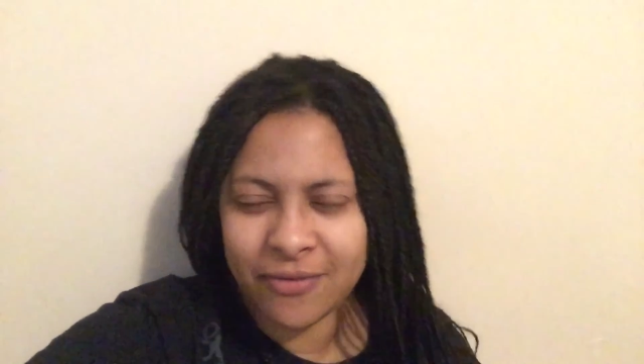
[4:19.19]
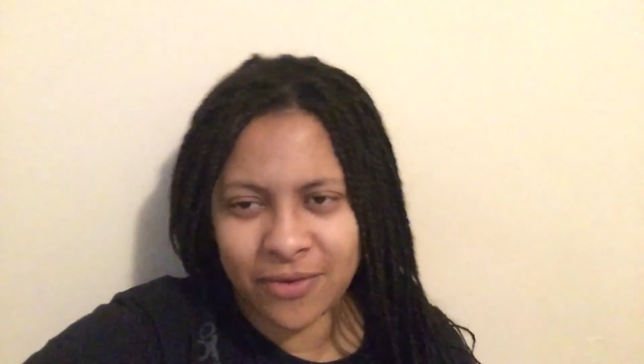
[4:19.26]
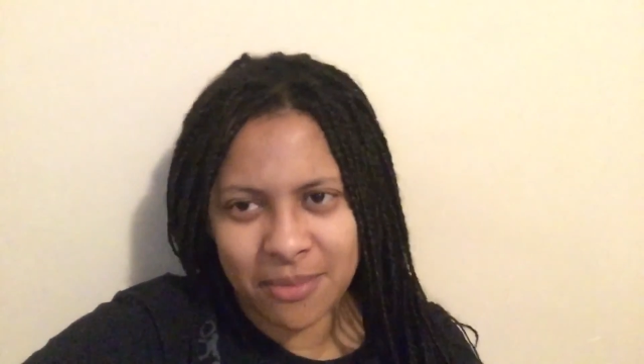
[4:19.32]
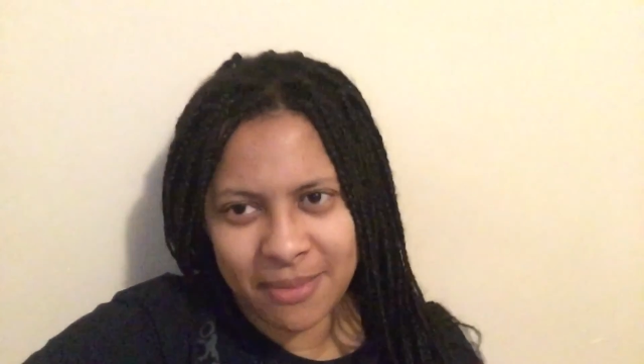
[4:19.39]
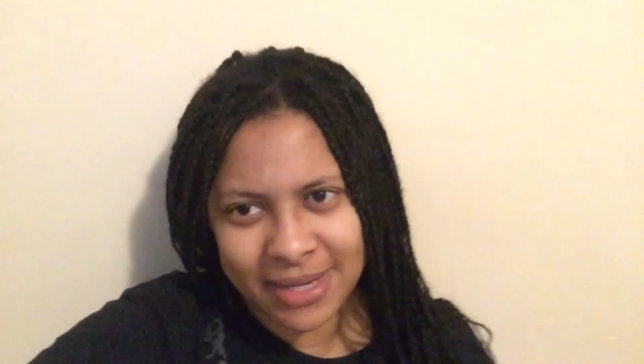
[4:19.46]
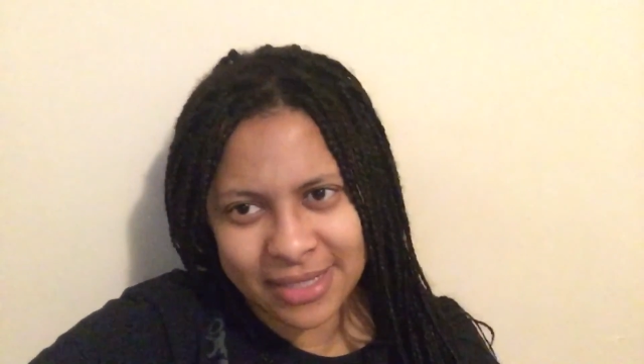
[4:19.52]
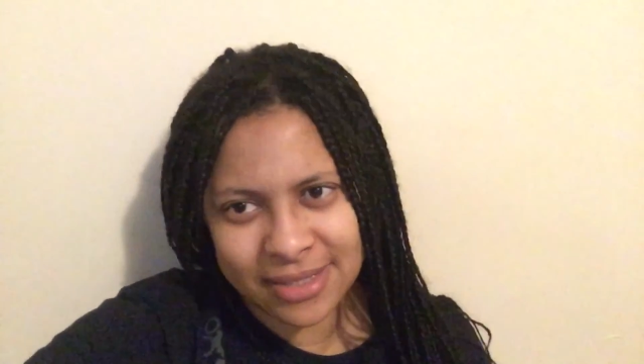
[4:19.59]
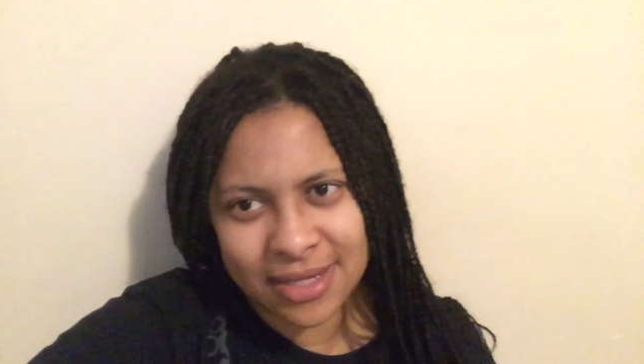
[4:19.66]
for
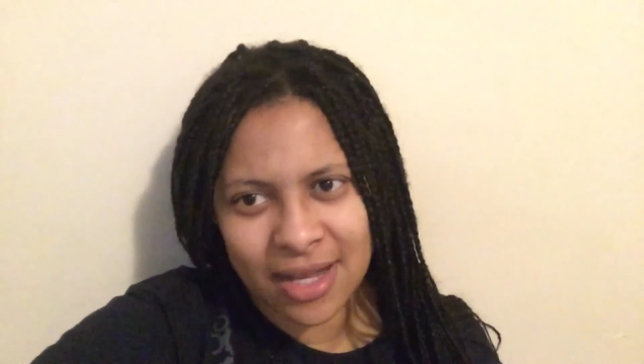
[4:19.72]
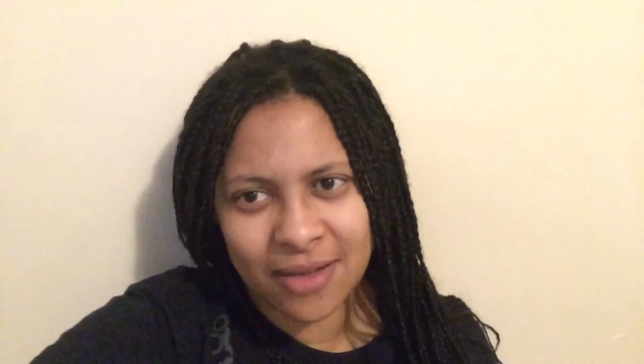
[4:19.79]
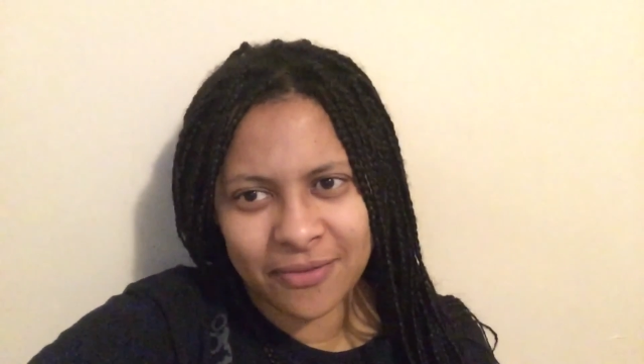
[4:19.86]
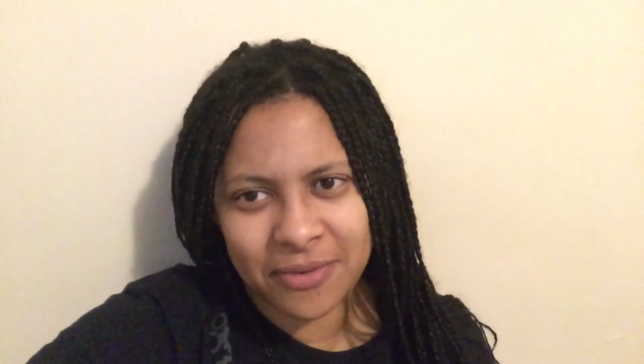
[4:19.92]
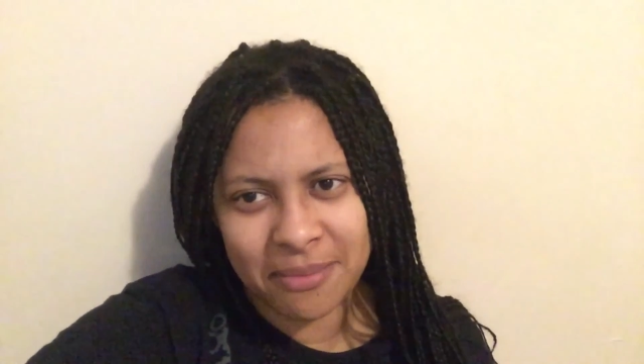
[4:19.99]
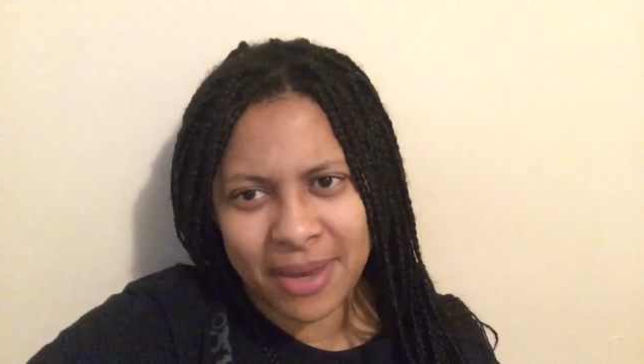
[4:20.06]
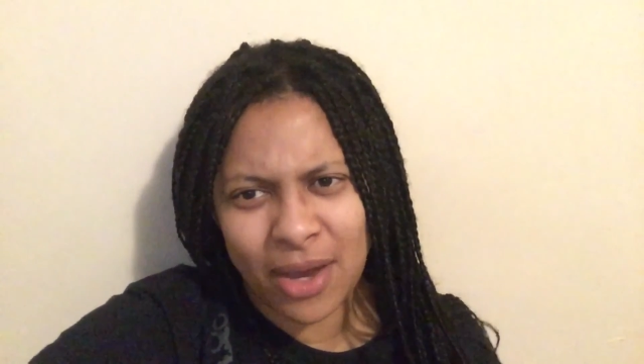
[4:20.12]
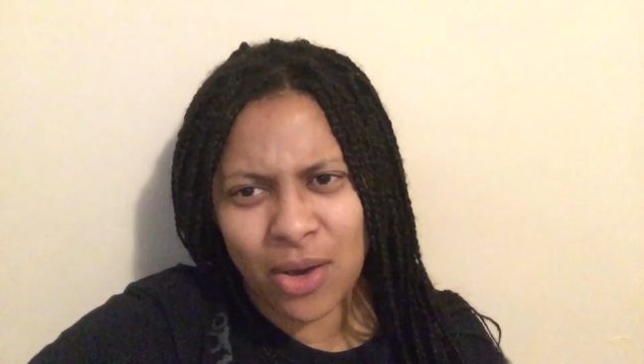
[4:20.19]

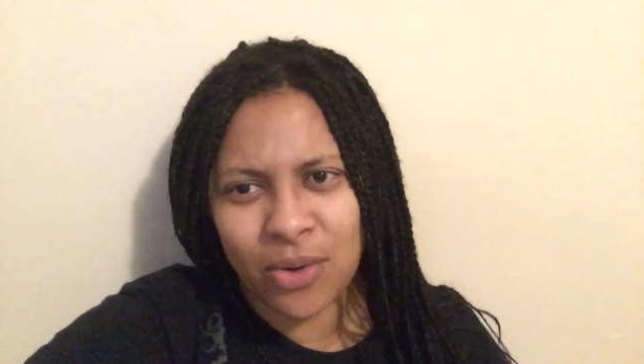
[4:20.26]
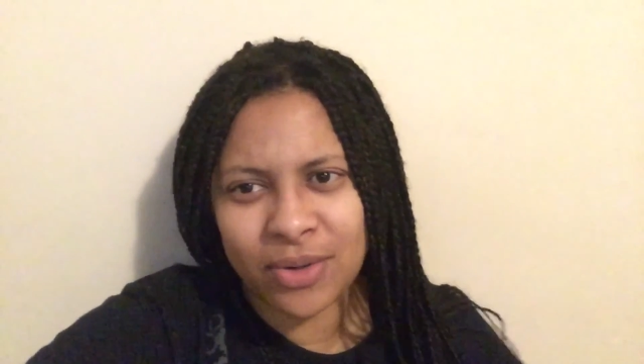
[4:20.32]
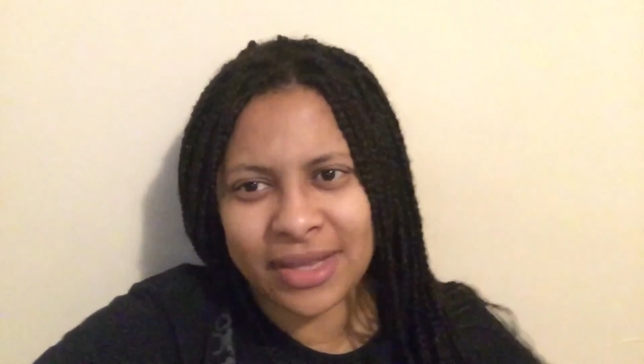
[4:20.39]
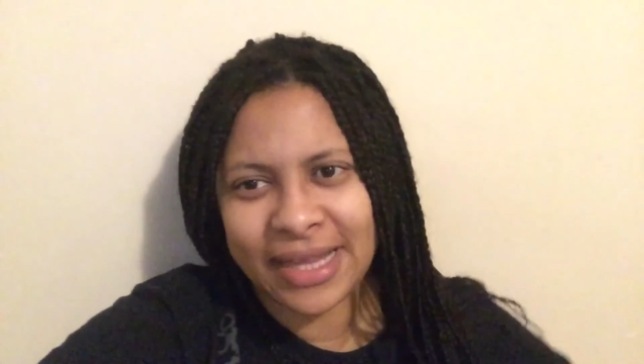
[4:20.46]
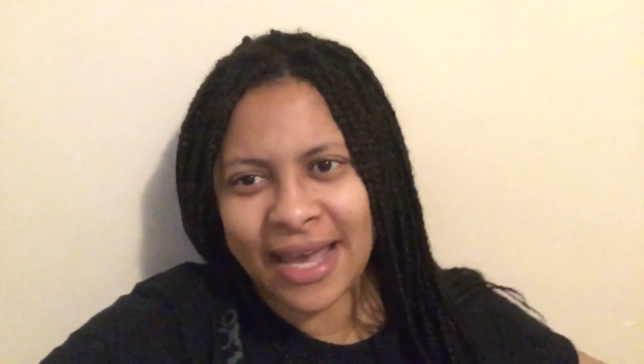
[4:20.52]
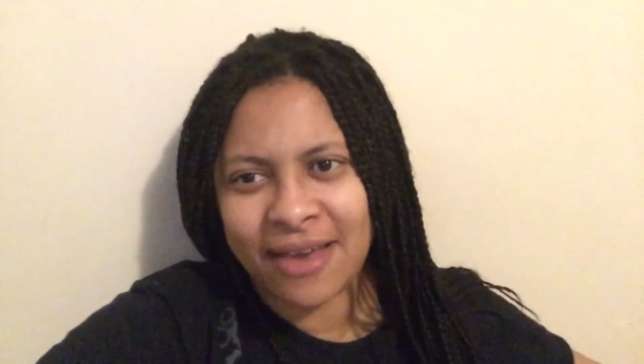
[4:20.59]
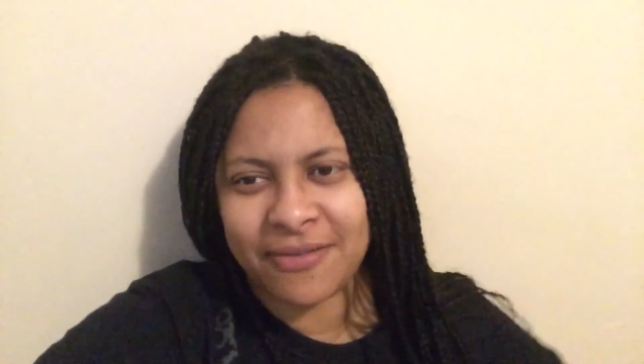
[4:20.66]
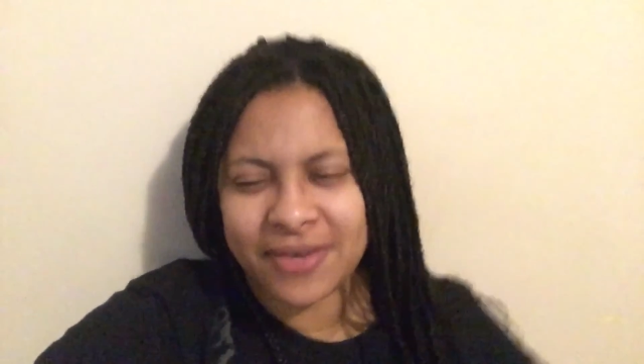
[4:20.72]
myself in my own
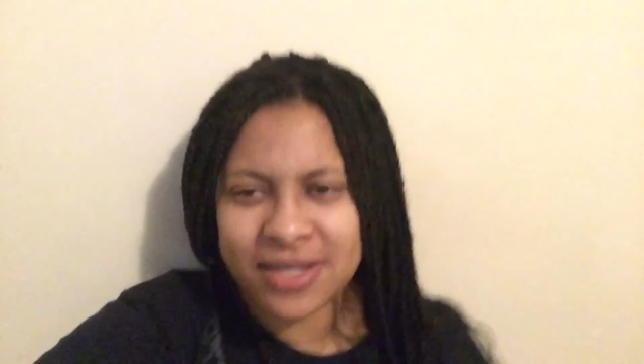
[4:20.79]
life.